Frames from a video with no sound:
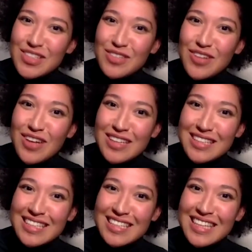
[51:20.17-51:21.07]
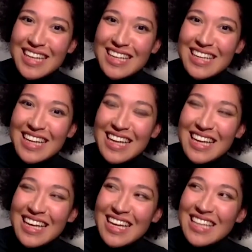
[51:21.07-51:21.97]
Salvant, and and
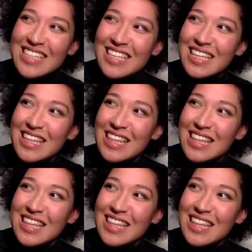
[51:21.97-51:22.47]
it's like